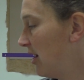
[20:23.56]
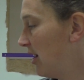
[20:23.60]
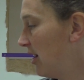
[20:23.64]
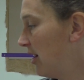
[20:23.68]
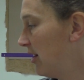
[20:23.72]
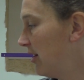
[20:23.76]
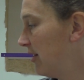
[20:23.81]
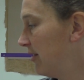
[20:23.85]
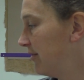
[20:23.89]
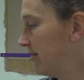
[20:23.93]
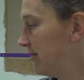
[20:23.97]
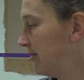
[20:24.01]

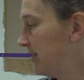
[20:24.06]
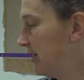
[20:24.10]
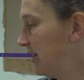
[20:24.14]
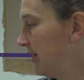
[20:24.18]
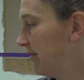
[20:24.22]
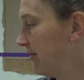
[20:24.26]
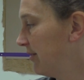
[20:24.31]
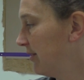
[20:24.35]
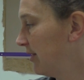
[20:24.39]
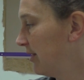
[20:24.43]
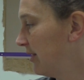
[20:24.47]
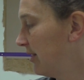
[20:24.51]
of
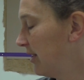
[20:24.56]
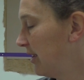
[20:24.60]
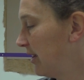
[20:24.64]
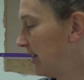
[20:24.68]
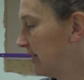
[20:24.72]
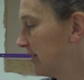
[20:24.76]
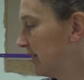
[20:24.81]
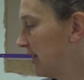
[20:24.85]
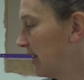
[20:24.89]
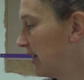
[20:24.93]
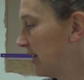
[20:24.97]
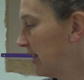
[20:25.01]
different
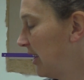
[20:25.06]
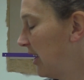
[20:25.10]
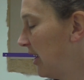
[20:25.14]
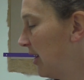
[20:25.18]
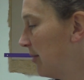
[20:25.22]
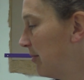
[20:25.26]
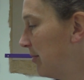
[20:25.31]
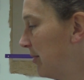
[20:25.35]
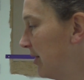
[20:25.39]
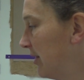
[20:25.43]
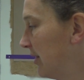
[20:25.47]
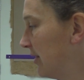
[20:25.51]
things on
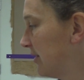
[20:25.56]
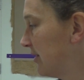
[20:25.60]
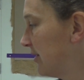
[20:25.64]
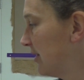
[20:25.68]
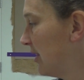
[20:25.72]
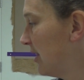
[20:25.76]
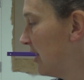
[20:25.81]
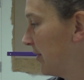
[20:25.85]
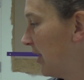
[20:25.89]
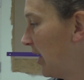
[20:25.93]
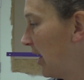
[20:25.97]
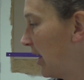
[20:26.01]

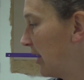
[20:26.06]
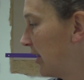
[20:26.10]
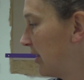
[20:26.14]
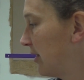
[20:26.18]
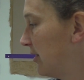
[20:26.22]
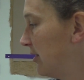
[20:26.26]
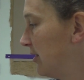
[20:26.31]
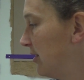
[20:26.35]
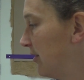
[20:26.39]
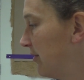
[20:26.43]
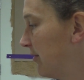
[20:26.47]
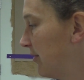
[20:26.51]
campus,
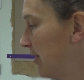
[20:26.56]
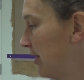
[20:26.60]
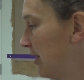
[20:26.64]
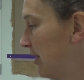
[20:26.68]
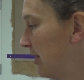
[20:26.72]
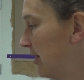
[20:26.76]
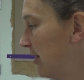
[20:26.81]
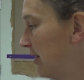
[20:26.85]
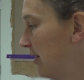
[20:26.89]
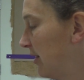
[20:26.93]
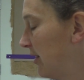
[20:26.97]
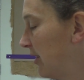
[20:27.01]
like
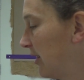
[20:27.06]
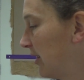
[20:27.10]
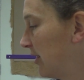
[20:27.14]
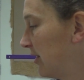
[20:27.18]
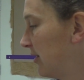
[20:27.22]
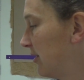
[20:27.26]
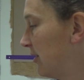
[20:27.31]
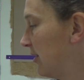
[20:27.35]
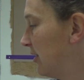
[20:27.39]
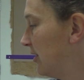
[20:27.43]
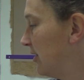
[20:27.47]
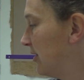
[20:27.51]

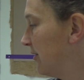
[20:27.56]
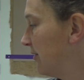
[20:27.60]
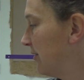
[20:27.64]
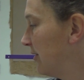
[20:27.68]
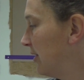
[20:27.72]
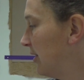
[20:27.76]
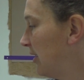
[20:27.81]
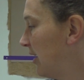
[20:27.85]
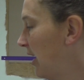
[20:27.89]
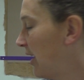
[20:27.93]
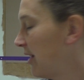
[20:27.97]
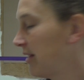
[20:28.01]
the
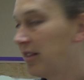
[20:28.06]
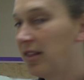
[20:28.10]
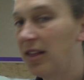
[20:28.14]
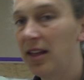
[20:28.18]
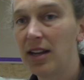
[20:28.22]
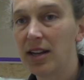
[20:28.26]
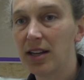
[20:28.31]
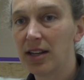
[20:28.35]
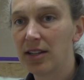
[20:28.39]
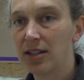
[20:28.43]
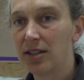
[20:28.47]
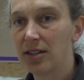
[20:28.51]
different
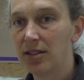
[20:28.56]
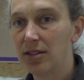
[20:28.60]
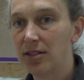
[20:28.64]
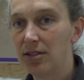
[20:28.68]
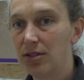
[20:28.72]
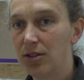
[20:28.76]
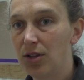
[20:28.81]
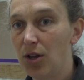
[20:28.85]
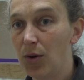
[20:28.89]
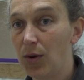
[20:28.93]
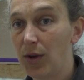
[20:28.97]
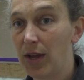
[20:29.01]
athletic
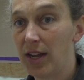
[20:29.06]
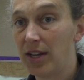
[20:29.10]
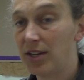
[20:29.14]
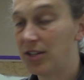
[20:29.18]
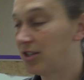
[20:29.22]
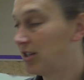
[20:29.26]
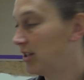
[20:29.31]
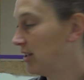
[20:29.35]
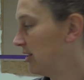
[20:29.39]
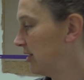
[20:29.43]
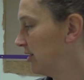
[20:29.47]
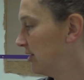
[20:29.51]

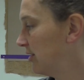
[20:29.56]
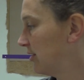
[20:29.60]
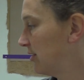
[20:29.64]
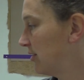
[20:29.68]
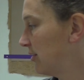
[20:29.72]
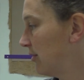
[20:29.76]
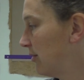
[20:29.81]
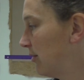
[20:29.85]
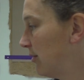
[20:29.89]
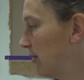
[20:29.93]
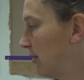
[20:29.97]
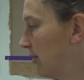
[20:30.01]

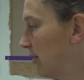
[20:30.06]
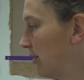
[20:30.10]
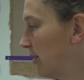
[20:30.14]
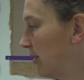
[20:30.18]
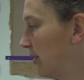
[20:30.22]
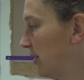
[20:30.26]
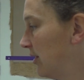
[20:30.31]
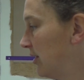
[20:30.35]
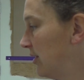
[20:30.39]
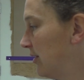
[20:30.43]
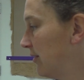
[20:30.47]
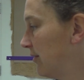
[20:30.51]
locations or
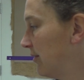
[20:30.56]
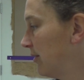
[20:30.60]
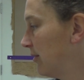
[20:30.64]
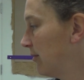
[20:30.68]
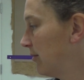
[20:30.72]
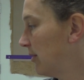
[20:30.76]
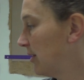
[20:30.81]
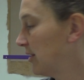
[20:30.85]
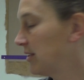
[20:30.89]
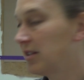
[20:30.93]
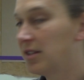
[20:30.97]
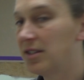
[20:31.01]
the different
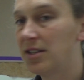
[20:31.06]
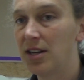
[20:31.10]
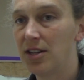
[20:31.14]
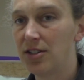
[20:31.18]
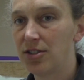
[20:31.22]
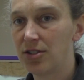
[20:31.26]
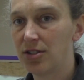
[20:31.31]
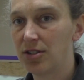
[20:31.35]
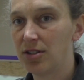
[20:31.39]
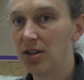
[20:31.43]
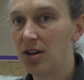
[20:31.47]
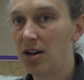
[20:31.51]

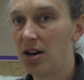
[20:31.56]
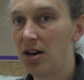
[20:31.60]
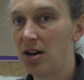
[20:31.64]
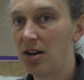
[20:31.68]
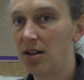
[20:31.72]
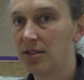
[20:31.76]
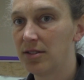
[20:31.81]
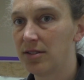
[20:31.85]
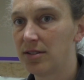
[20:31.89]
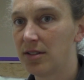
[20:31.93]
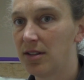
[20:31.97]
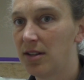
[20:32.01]
residential
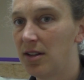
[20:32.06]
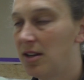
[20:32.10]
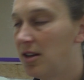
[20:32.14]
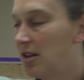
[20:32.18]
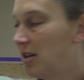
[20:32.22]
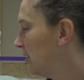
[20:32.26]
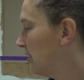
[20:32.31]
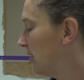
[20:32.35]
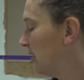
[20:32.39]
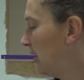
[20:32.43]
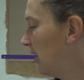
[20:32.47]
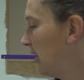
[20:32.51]
halls.
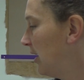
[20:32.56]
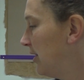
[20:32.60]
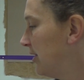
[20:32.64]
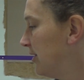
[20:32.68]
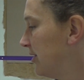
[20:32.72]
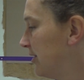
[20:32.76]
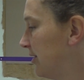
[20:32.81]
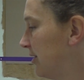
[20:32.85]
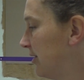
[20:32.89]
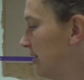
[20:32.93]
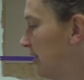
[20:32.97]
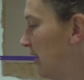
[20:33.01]

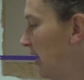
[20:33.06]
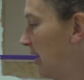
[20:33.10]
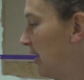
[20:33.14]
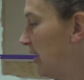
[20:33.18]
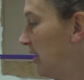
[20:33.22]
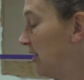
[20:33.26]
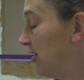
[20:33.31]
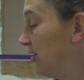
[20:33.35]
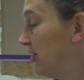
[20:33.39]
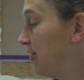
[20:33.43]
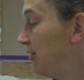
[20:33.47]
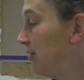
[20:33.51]
And
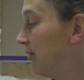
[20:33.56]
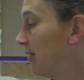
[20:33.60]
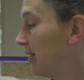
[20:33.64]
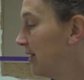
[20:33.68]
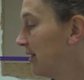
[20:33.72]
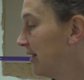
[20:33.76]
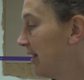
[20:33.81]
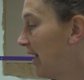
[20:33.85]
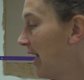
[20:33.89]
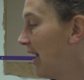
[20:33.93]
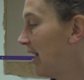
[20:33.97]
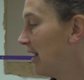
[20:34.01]
in
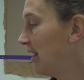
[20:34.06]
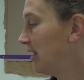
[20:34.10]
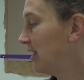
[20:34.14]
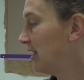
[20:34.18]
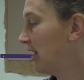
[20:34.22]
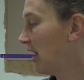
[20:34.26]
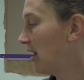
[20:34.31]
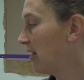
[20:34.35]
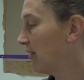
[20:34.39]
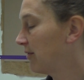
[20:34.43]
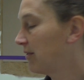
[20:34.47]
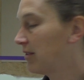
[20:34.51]
doing that, he
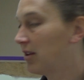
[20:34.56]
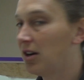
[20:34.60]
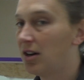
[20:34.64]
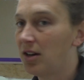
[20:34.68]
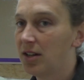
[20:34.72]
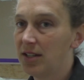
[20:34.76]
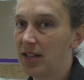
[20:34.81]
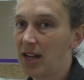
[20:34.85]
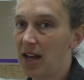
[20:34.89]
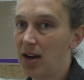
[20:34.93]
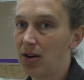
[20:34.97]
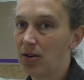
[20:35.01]
kind of
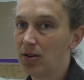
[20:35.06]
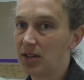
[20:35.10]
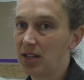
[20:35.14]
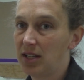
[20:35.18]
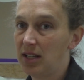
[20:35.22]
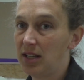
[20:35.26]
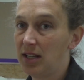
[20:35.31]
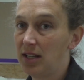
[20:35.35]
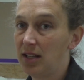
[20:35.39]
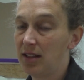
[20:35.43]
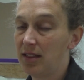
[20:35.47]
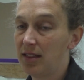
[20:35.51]
called out
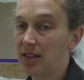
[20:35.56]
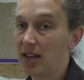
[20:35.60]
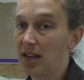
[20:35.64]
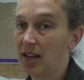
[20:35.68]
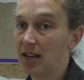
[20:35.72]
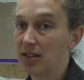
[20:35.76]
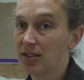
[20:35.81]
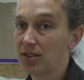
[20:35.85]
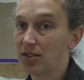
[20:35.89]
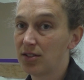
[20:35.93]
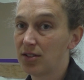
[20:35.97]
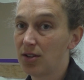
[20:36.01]
key
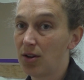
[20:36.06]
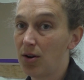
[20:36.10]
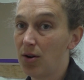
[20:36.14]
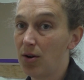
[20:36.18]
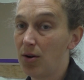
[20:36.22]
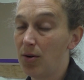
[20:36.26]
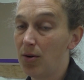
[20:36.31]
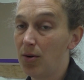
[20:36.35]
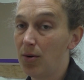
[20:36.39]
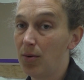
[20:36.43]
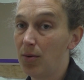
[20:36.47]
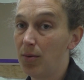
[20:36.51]
things.
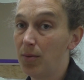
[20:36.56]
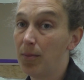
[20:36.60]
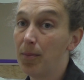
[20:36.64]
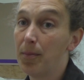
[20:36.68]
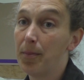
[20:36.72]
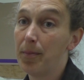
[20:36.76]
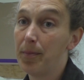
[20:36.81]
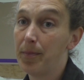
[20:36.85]
So